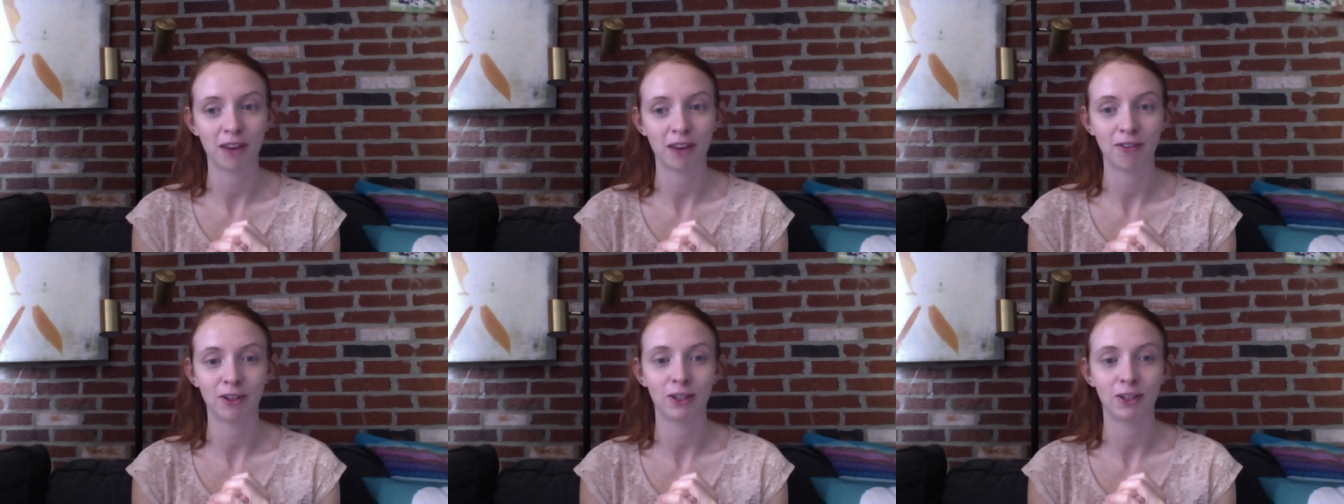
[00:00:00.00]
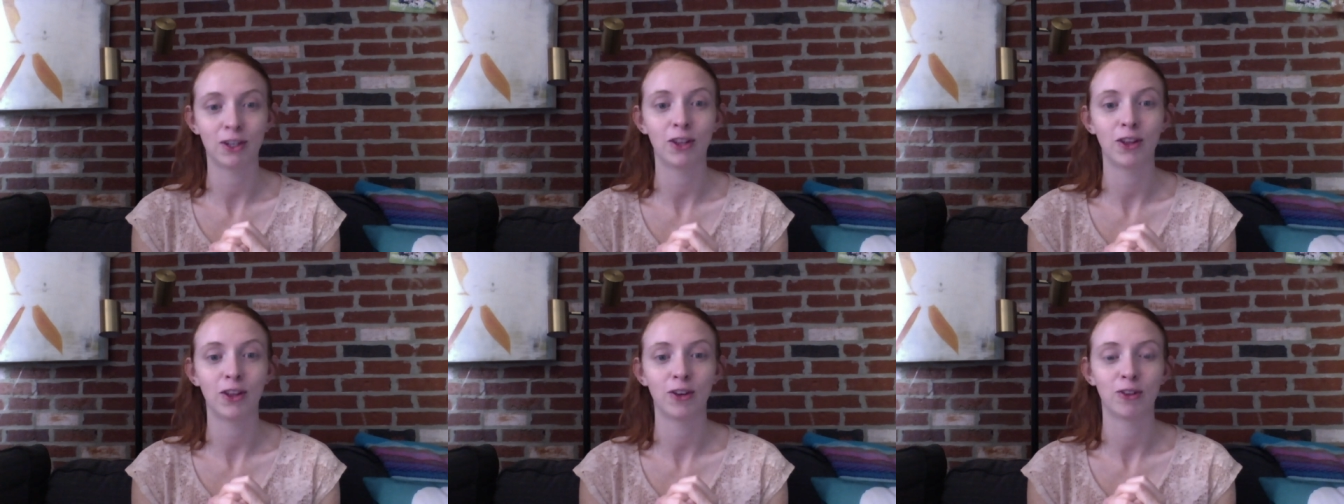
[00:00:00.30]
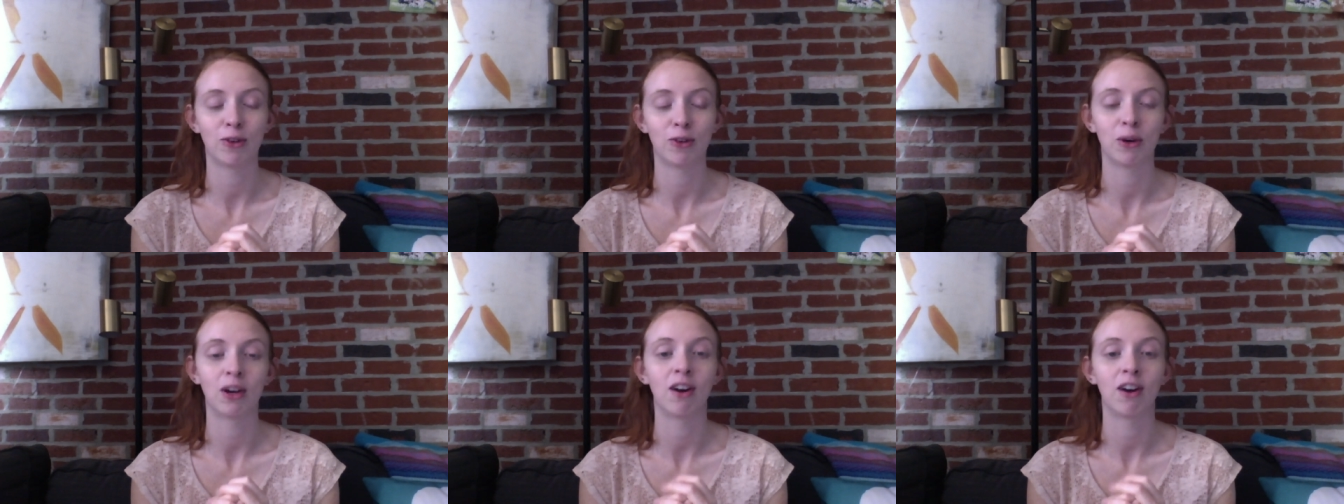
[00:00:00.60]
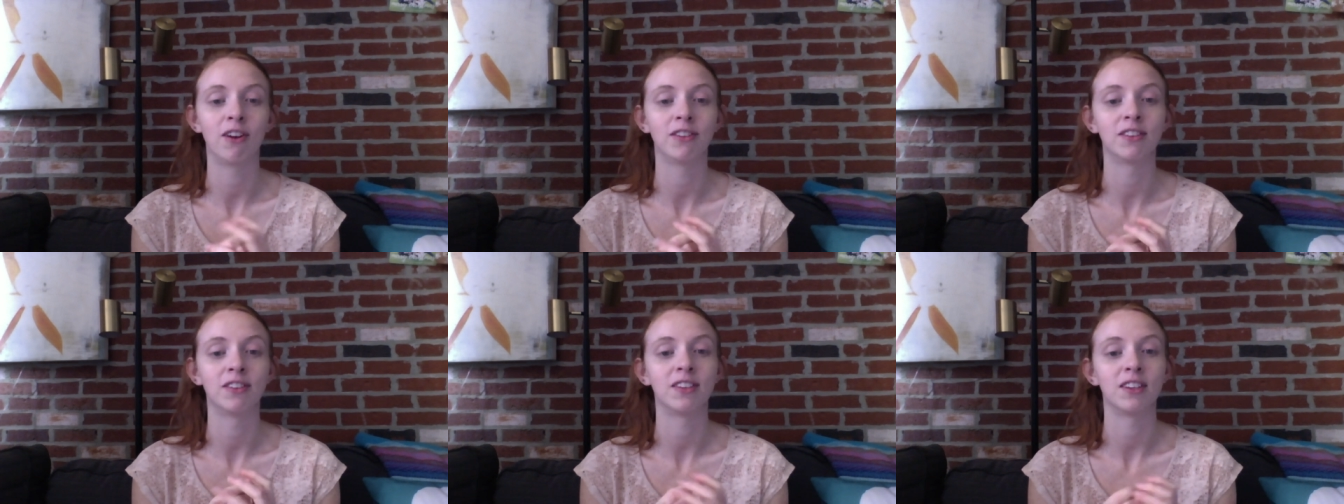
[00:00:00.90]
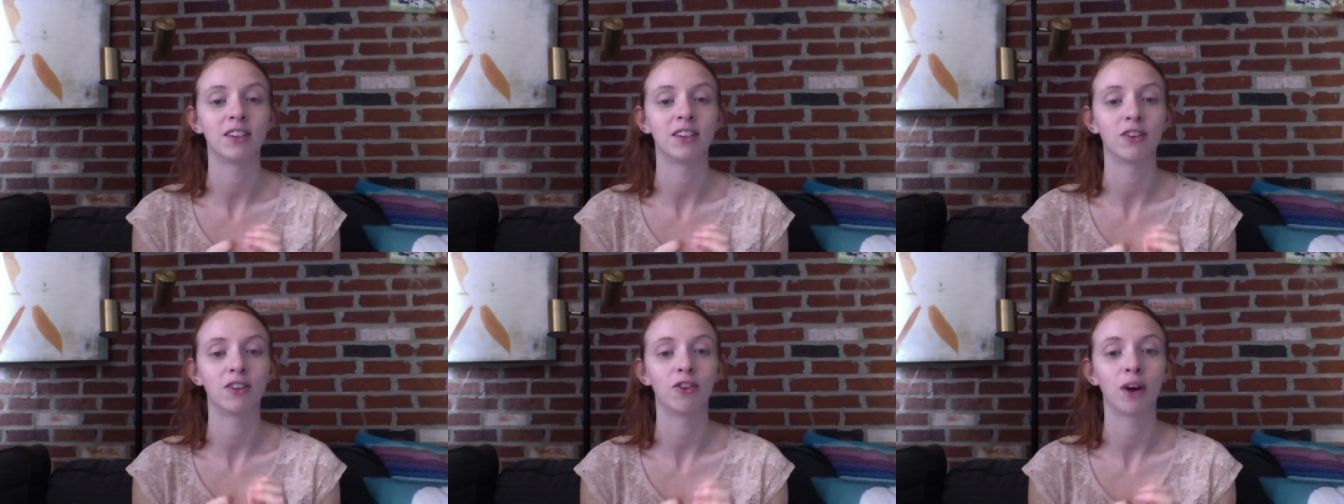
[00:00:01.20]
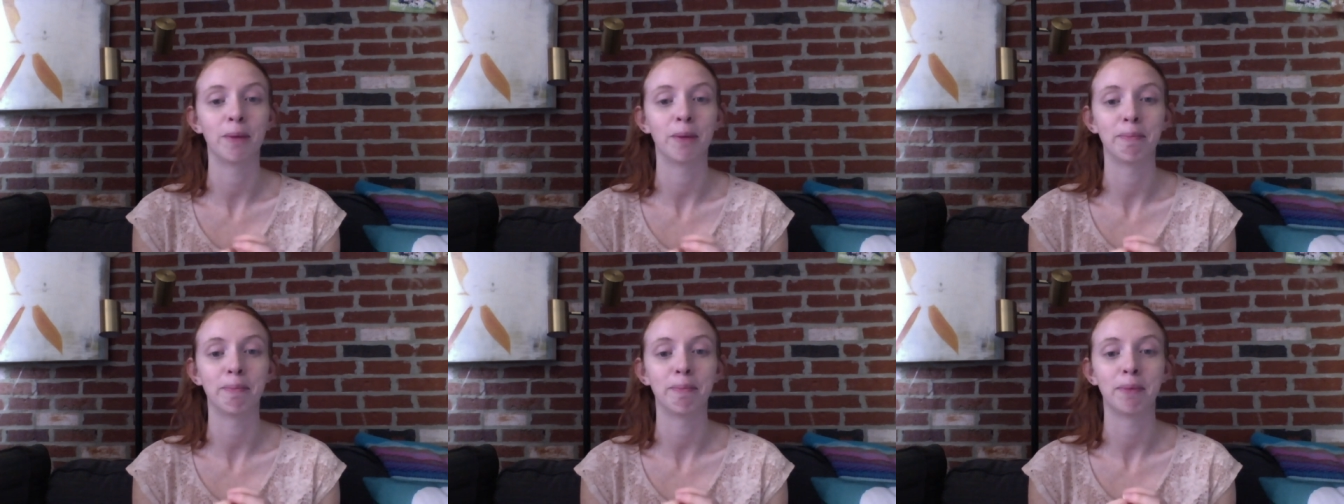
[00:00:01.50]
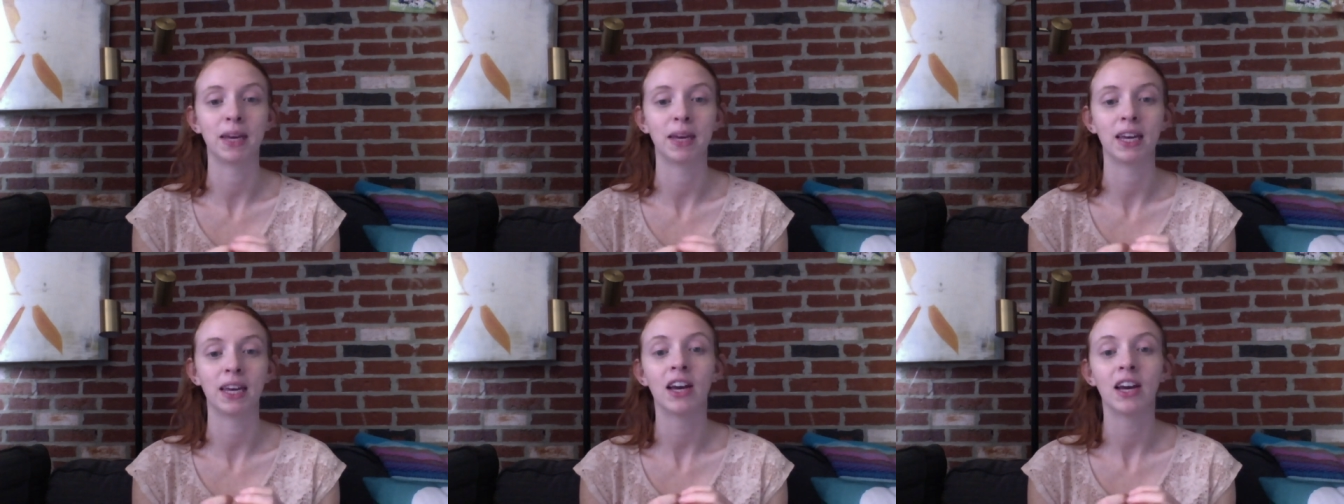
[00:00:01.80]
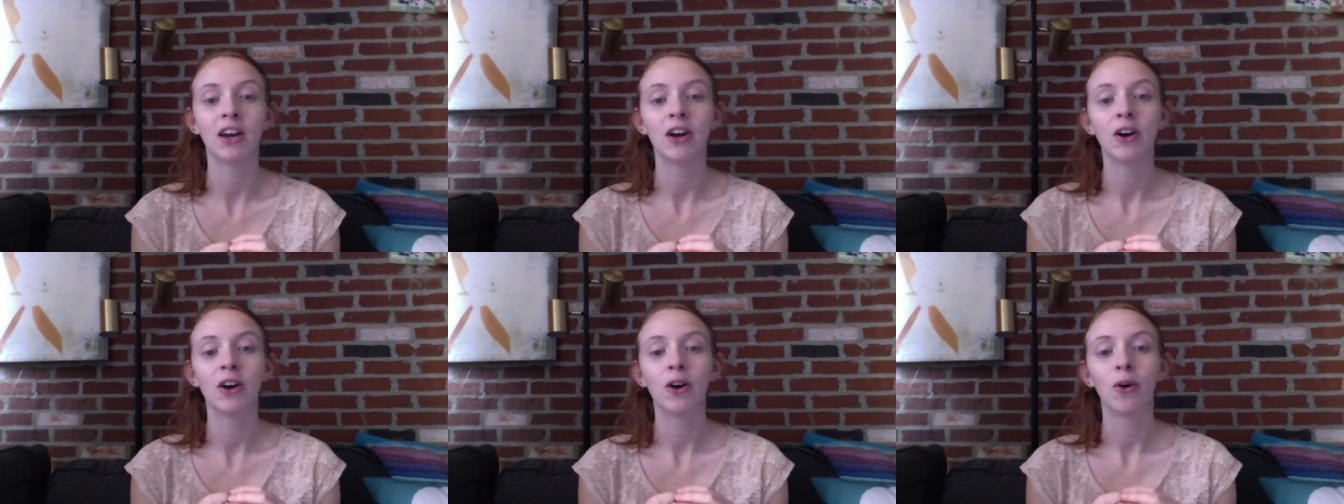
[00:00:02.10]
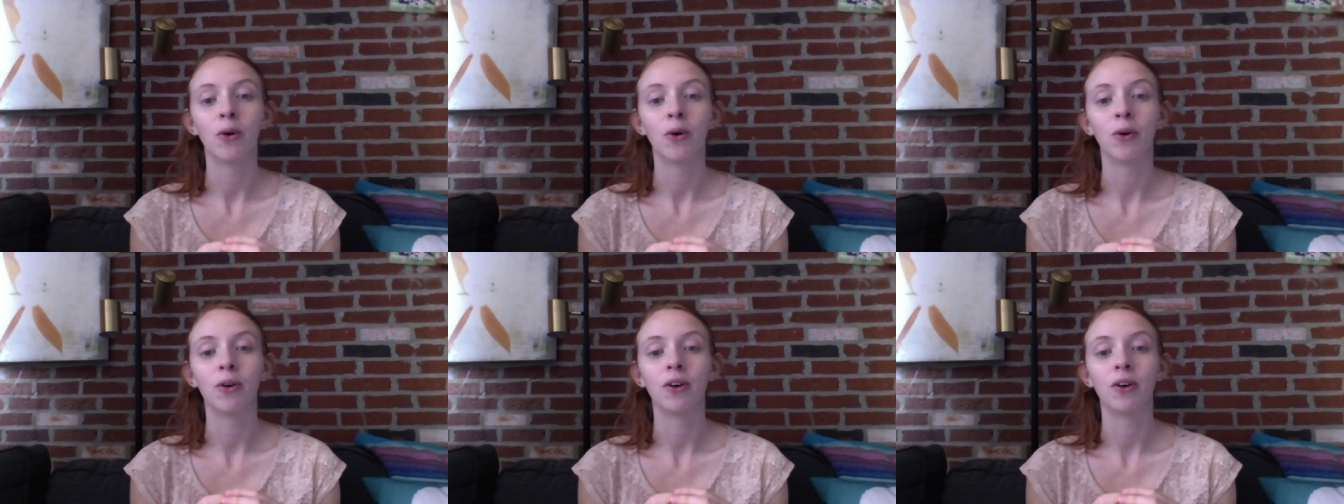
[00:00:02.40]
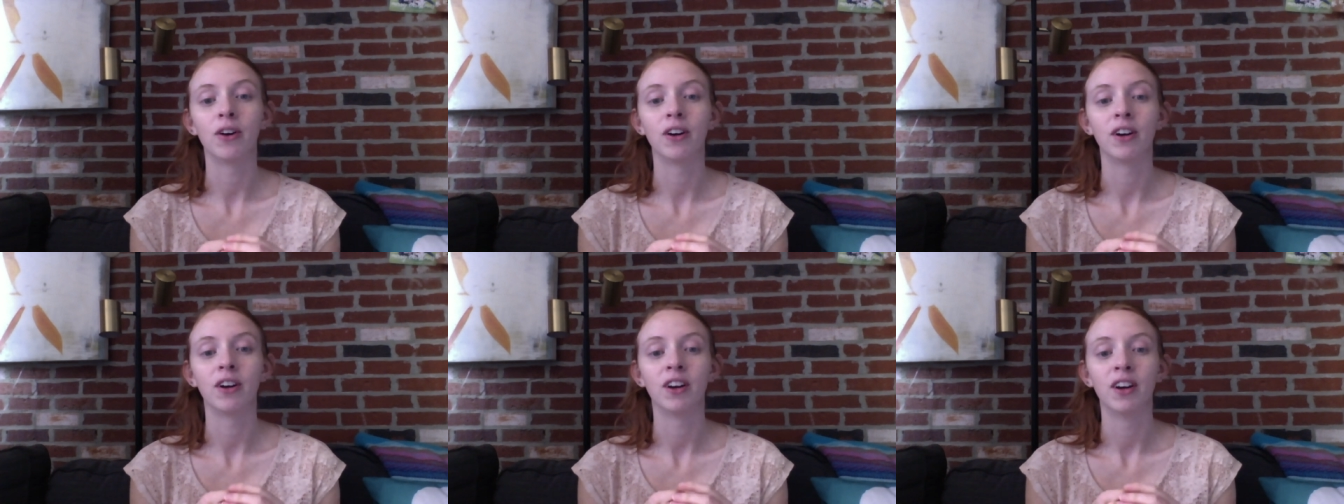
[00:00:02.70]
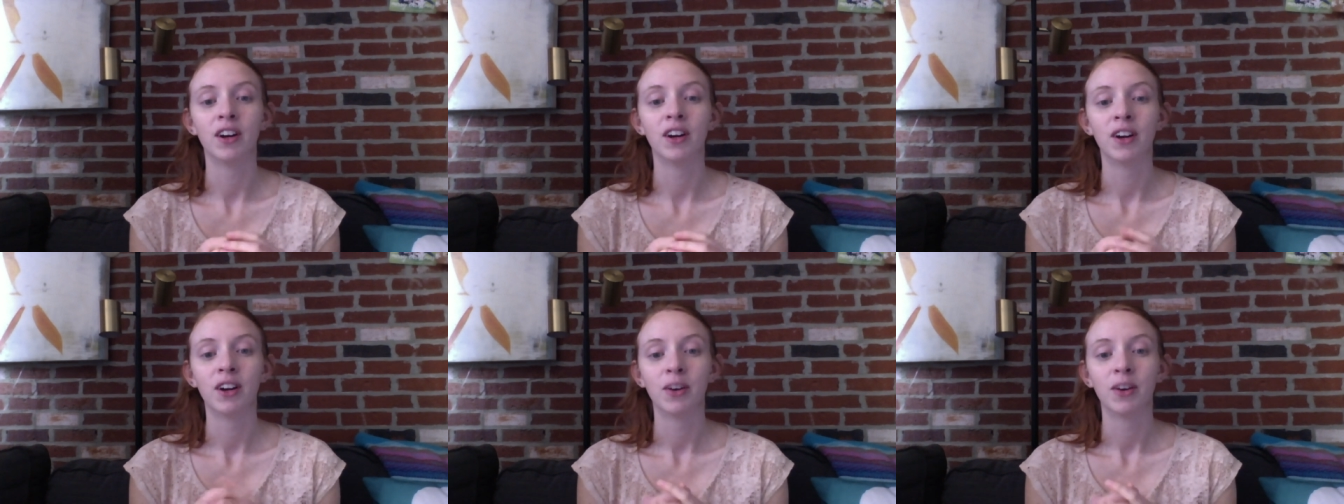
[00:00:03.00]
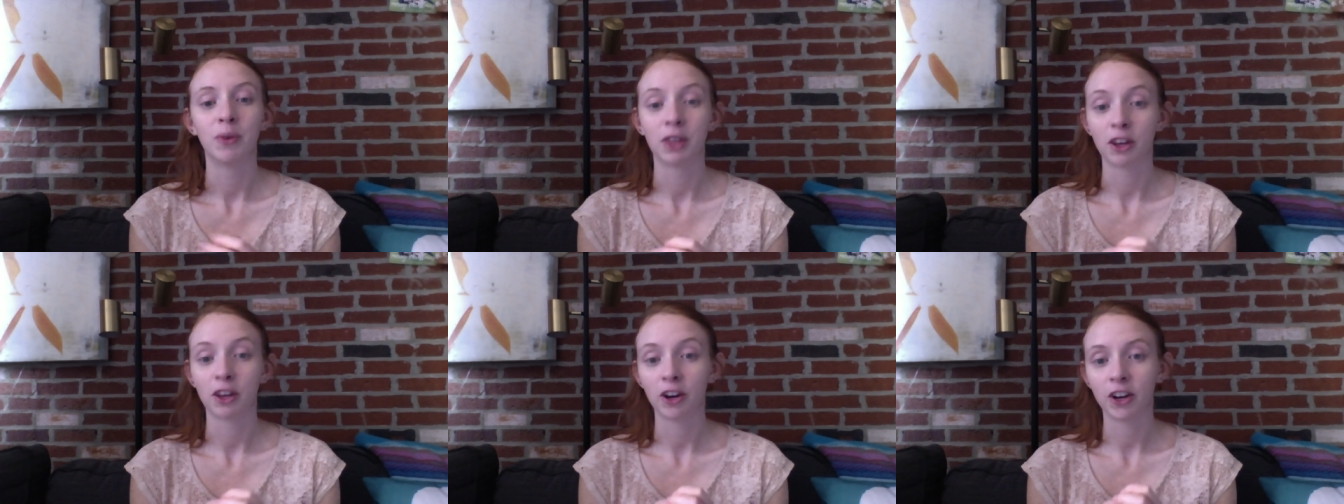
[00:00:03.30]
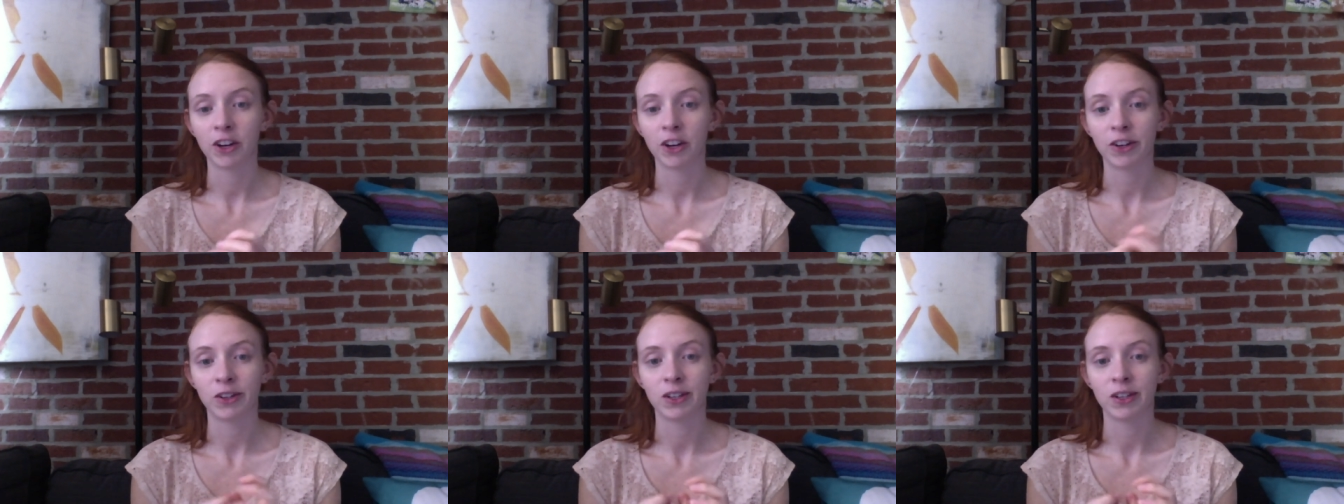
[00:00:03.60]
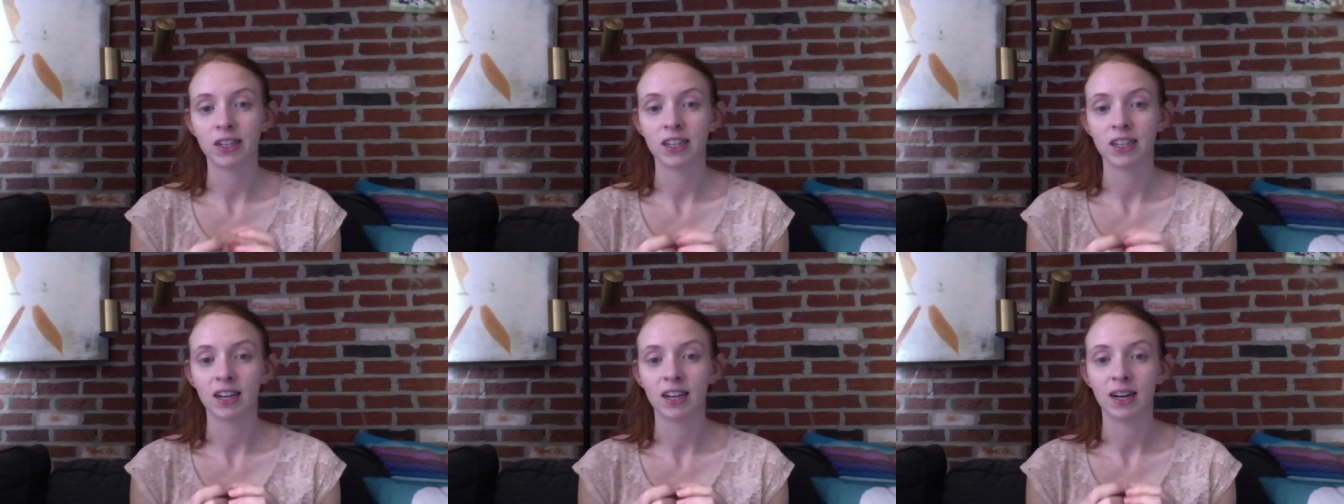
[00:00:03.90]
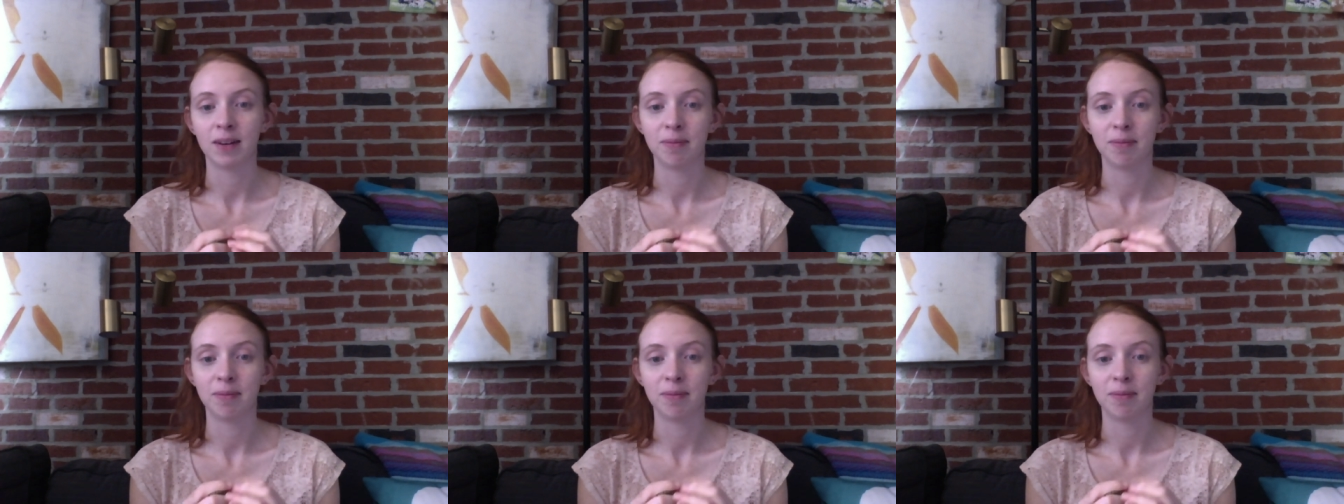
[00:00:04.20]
favor to those who are constantly grumpy or with her, or